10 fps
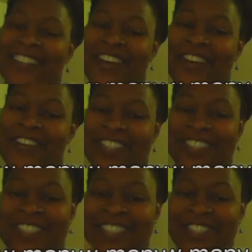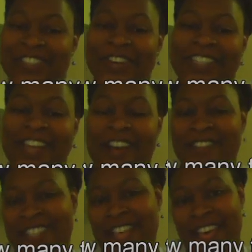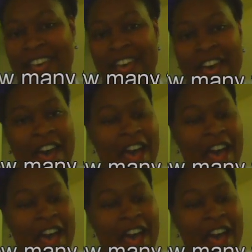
So this is Toi Thomas saying,